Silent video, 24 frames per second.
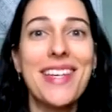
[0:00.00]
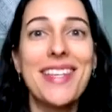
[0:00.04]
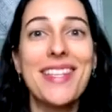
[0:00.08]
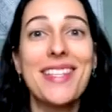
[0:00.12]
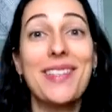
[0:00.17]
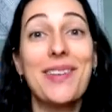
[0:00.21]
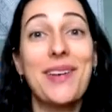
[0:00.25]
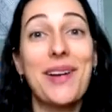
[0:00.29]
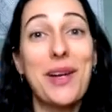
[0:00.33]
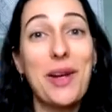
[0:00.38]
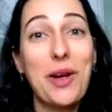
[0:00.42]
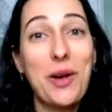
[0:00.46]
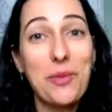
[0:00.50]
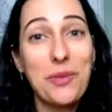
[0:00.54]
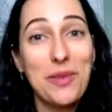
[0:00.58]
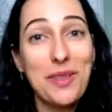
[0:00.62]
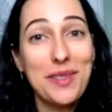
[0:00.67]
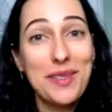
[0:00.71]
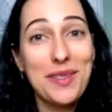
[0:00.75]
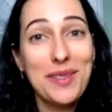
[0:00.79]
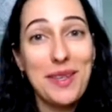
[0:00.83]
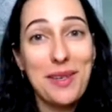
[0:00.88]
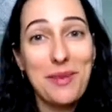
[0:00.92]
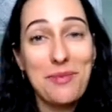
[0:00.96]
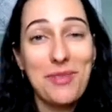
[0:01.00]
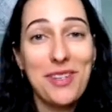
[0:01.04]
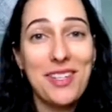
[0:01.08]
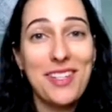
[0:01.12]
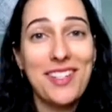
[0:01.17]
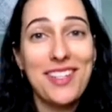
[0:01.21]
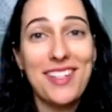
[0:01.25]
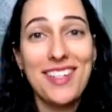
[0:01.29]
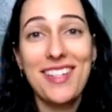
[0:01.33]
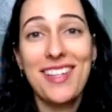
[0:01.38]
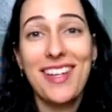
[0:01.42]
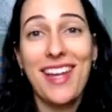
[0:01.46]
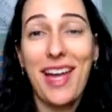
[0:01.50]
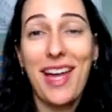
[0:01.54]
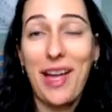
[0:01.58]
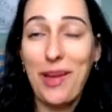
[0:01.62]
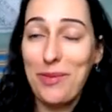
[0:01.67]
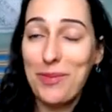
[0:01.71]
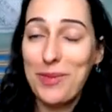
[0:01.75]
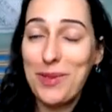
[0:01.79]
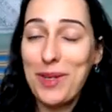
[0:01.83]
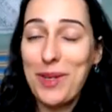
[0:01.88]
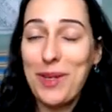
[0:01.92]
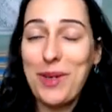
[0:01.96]
So I hope this image
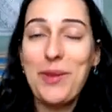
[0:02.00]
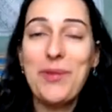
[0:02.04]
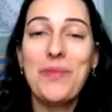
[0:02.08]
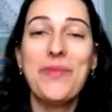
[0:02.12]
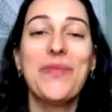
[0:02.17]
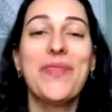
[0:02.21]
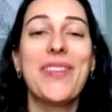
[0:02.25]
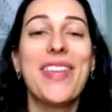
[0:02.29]
helps you,